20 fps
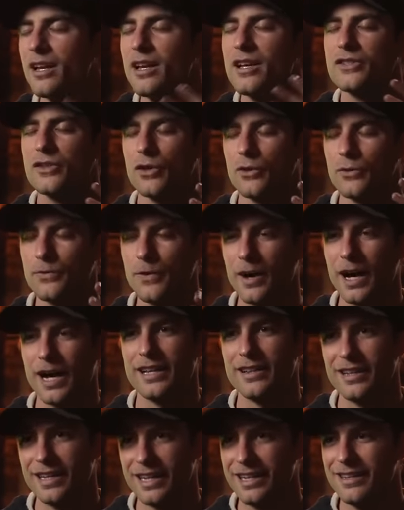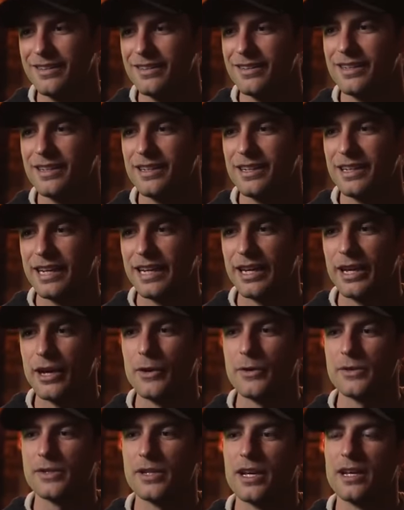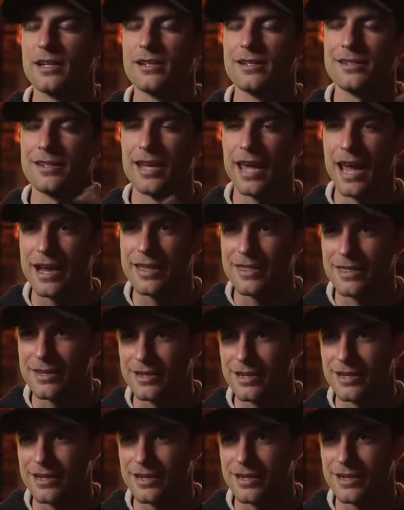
So finally, he goes, take the